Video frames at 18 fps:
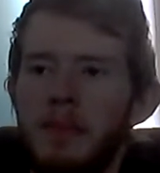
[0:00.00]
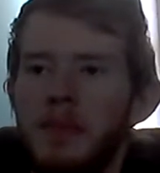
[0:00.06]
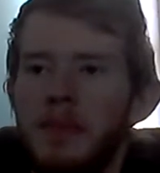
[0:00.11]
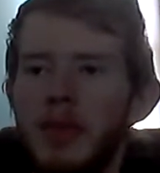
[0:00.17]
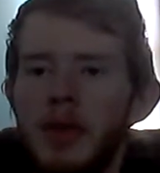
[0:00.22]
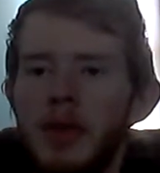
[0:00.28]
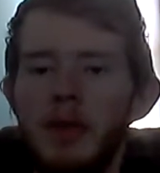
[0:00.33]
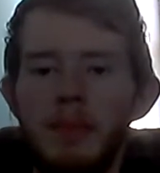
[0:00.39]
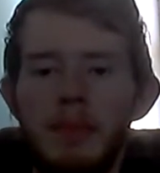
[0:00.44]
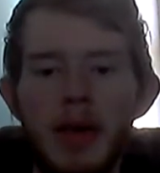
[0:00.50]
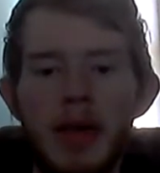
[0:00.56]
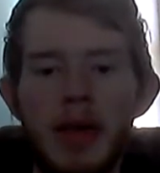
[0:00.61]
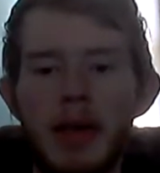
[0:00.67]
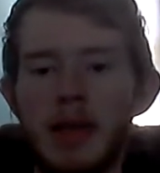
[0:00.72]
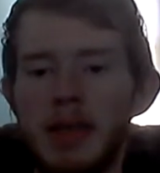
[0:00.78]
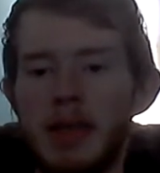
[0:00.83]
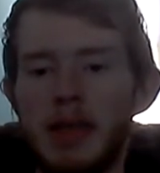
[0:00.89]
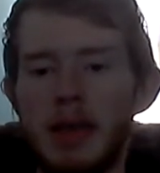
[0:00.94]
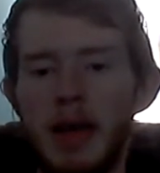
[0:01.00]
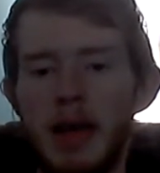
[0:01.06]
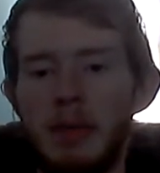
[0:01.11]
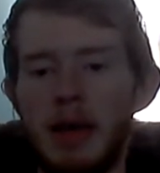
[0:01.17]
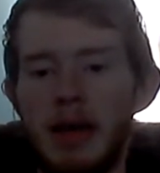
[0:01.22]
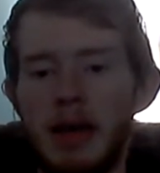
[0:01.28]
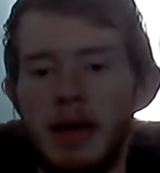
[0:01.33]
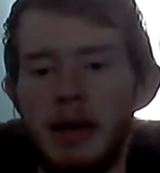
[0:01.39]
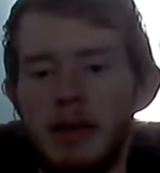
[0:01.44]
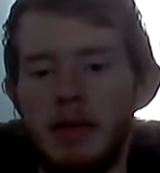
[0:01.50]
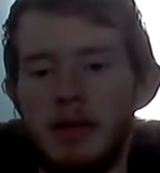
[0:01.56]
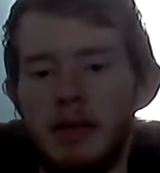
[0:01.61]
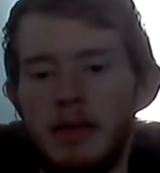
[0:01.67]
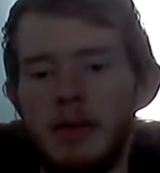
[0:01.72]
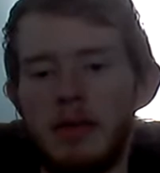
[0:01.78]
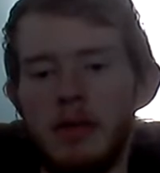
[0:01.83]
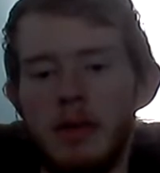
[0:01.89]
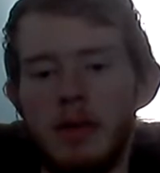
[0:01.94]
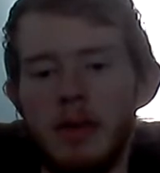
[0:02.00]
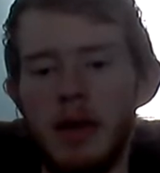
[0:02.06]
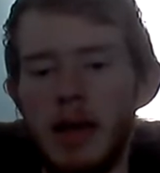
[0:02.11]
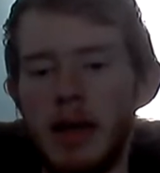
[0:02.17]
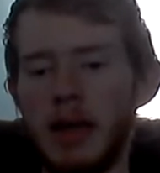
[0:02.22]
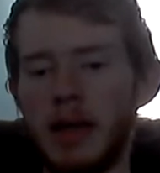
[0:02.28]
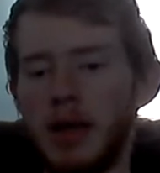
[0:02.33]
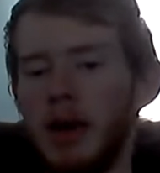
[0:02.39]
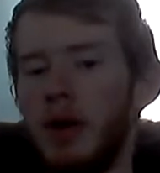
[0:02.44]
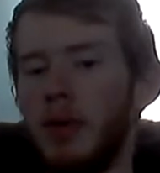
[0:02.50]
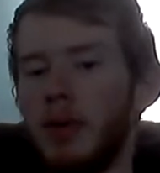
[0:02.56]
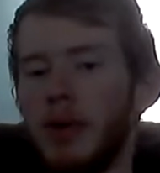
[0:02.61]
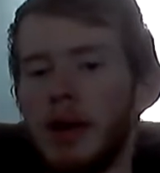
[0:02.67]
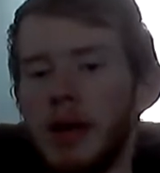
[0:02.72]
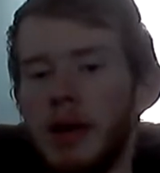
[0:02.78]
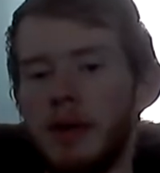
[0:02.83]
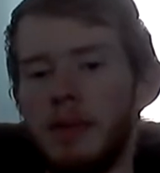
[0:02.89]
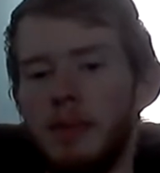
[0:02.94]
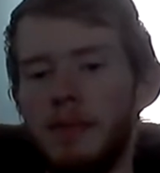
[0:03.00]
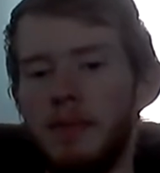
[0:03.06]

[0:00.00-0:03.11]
new beings coming and going.